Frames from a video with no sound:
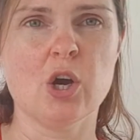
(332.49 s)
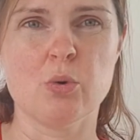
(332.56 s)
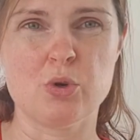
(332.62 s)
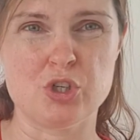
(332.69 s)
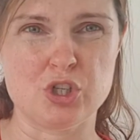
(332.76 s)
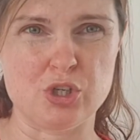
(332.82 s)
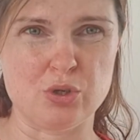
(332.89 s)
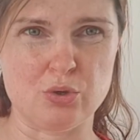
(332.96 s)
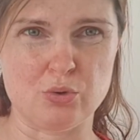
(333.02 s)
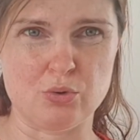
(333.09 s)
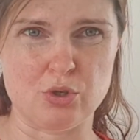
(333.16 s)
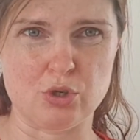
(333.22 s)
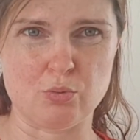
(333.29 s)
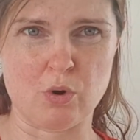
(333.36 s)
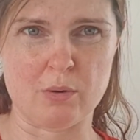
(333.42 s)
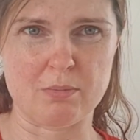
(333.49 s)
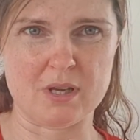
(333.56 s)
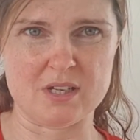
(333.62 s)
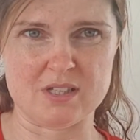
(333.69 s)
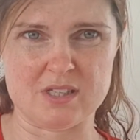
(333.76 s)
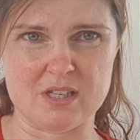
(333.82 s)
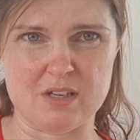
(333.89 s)
which you won't be
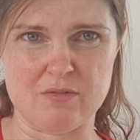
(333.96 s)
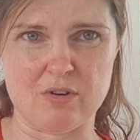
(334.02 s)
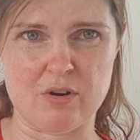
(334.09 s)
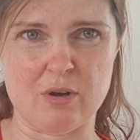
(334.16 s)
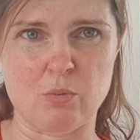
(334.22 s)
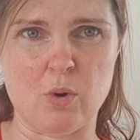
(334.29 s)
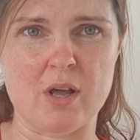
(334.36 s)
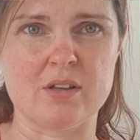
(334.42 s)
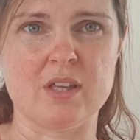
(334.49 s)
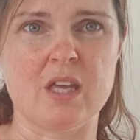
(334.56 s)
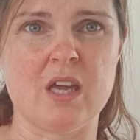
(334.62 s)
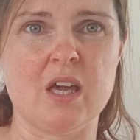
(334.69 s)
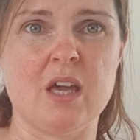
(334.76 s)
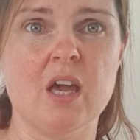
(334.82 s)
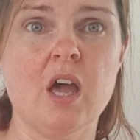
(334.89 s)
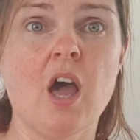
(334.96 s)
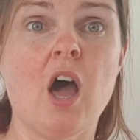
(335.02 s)
able to see very well here,